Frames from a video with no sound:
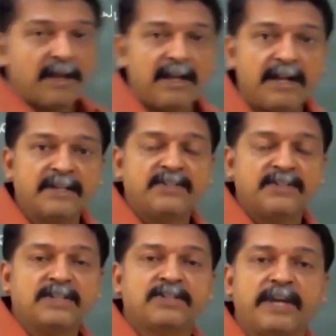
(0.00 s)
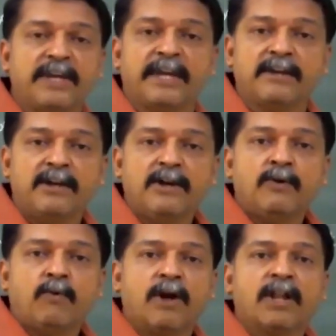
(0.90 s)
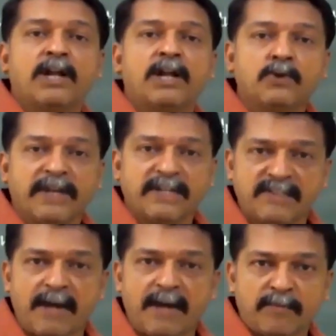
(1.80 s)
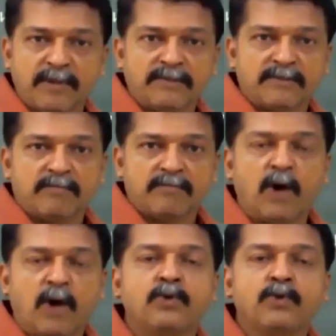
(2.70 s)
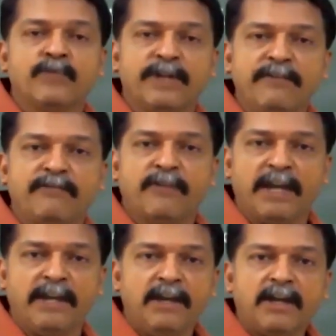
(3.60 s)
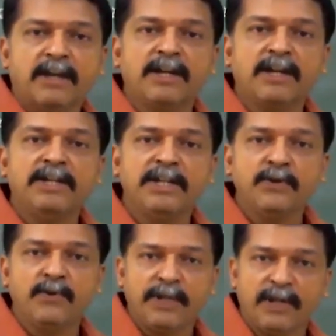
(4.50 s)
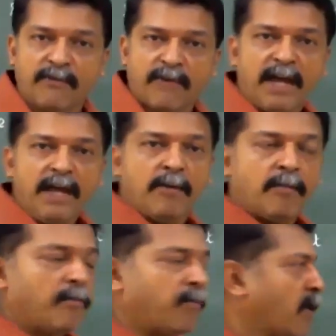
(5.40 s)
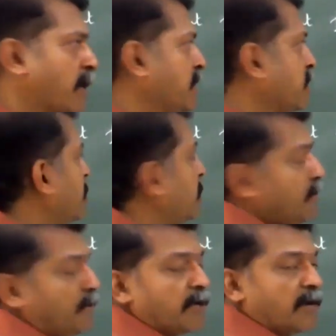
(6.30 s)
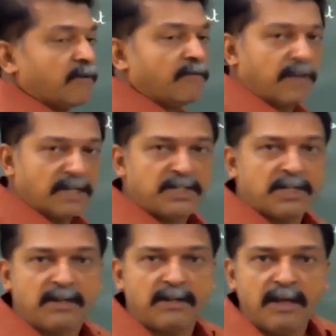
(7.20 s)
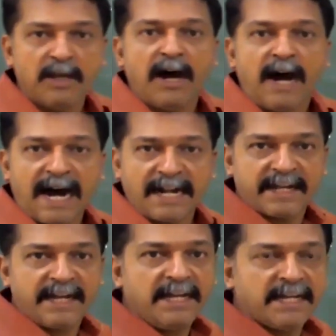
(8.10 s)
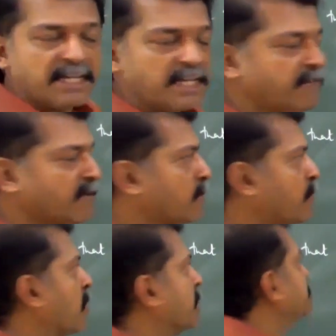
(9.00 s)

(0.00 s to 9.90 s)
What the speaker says: let us just take one or two examples how to verify continuity of a point, continuity of a function at a given point.